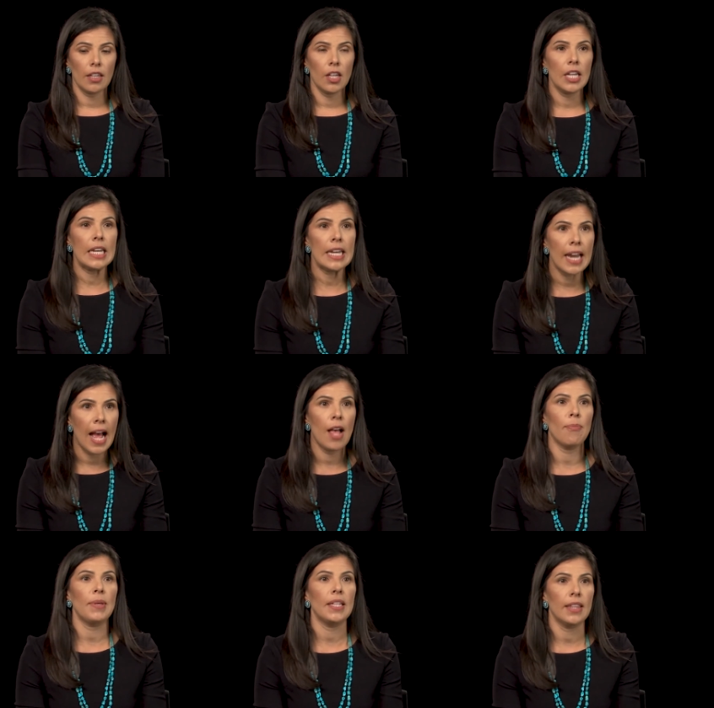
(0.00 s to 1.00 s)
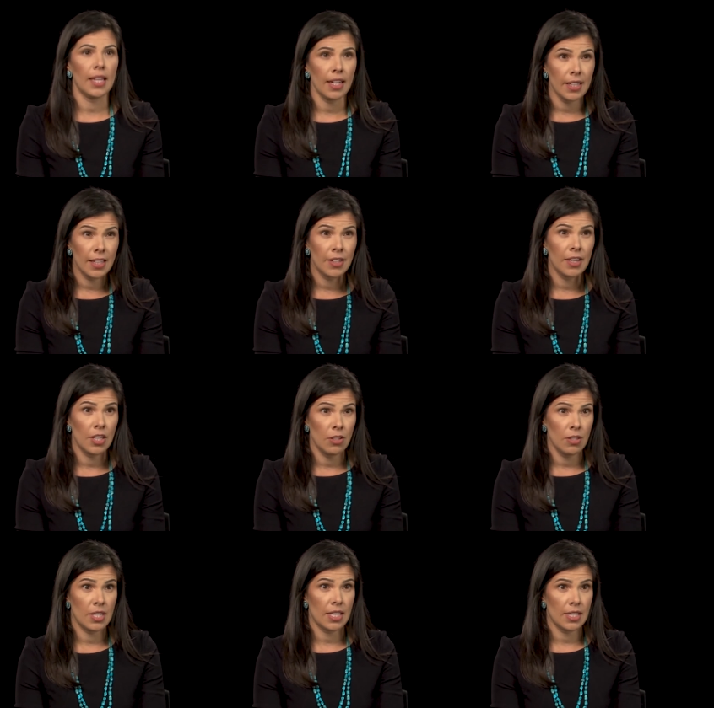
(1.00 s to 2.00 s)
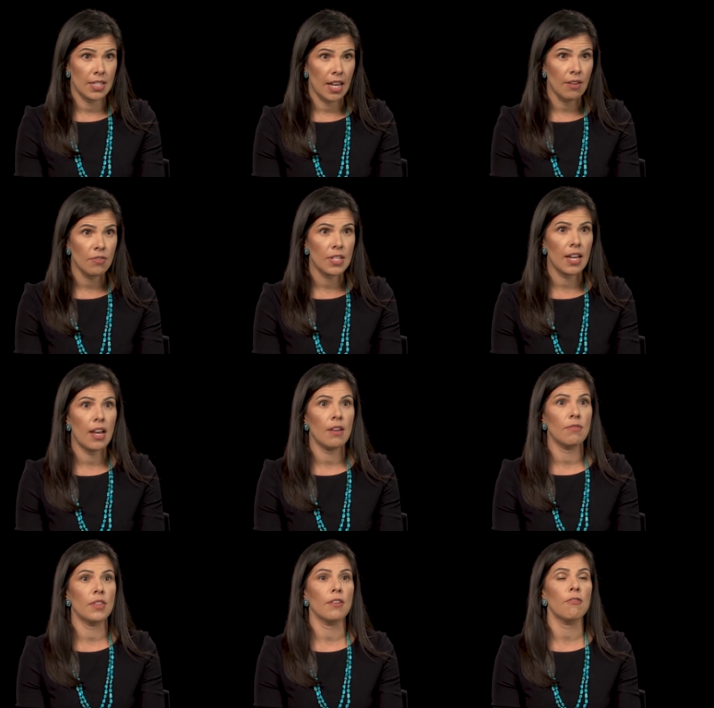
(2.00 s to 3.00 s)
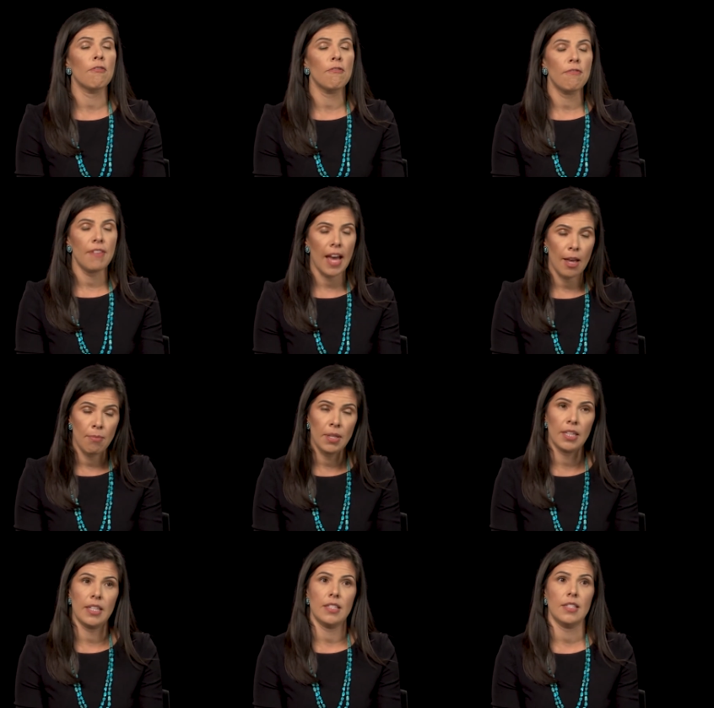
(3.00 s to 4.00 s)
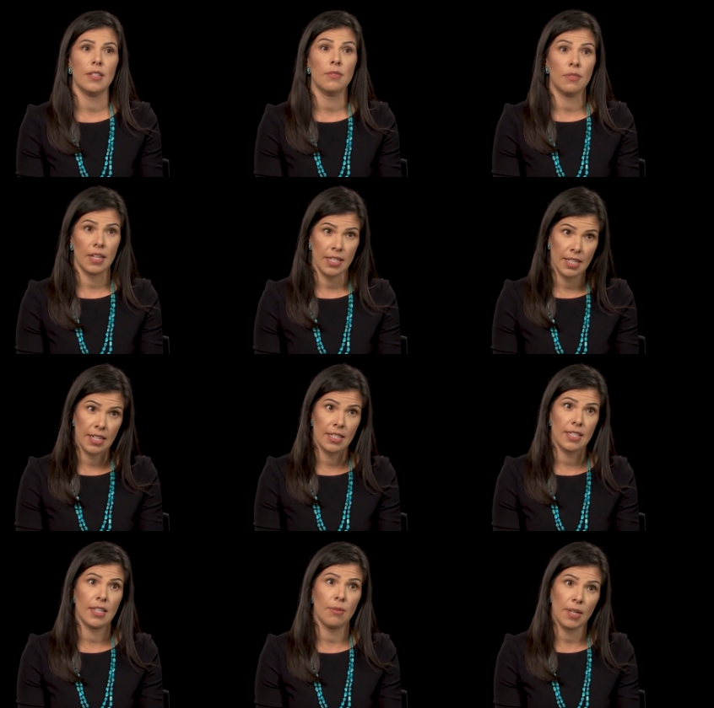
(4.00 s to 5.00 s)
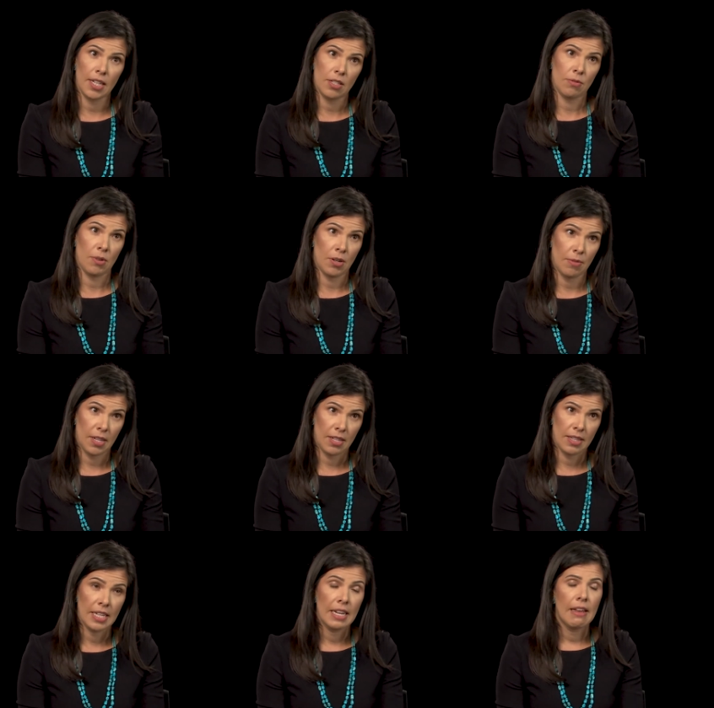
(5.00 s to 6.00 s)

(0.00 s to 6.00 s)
could not be luckier at UCSF to have the fabulous residents that we get to work with.